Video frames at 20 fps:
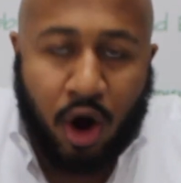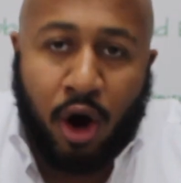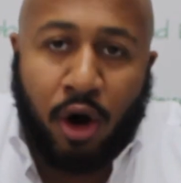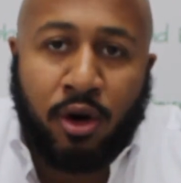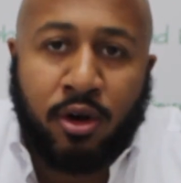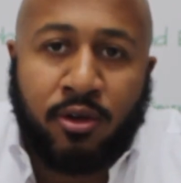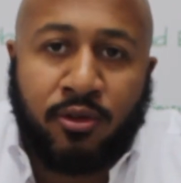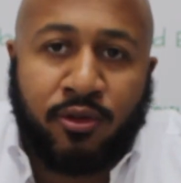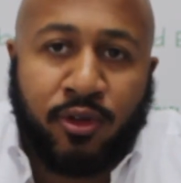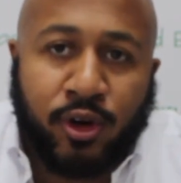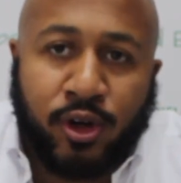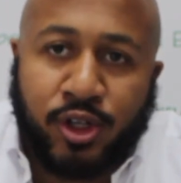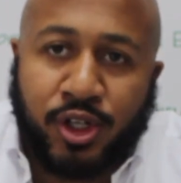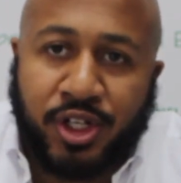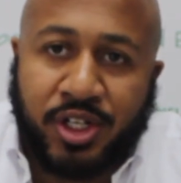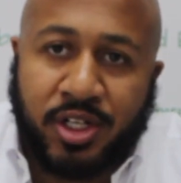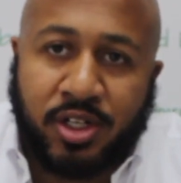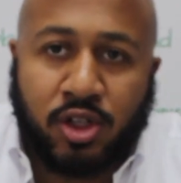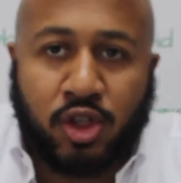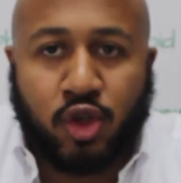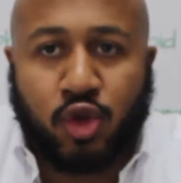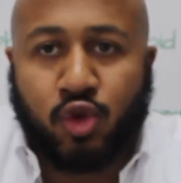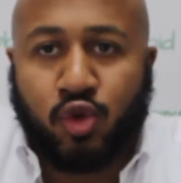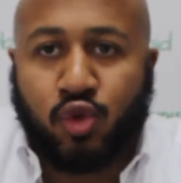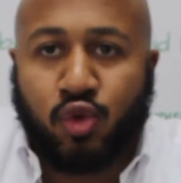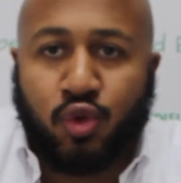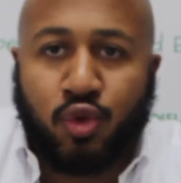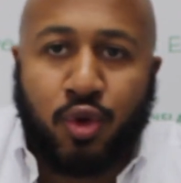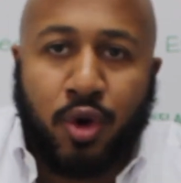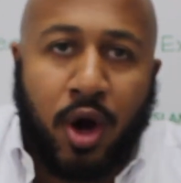Honor version
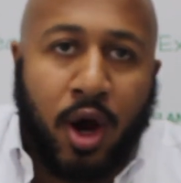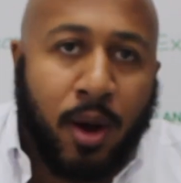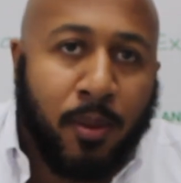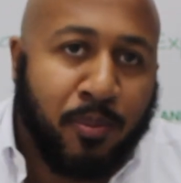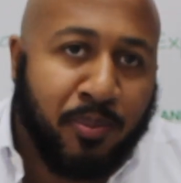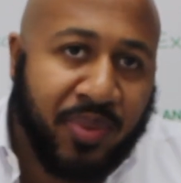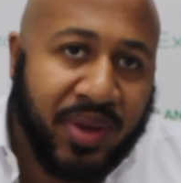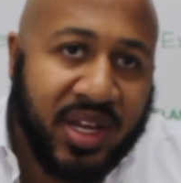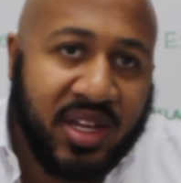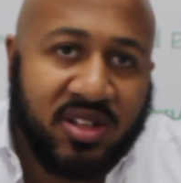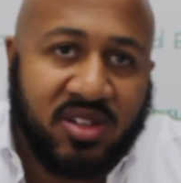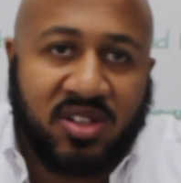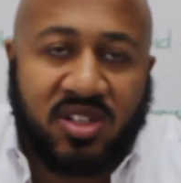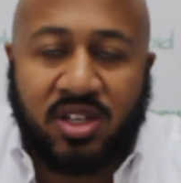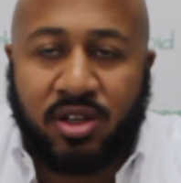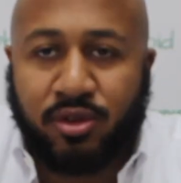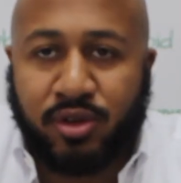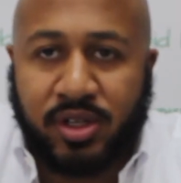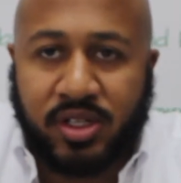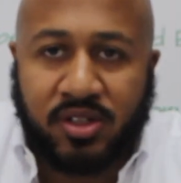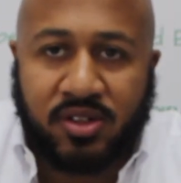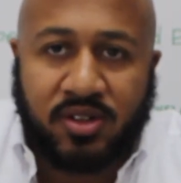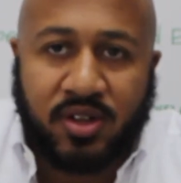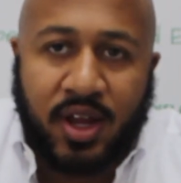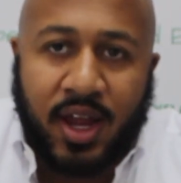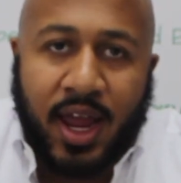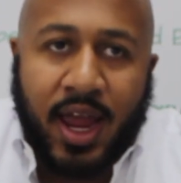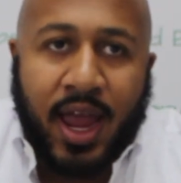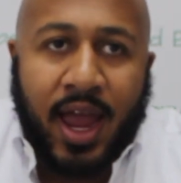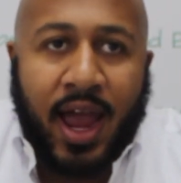to a P series,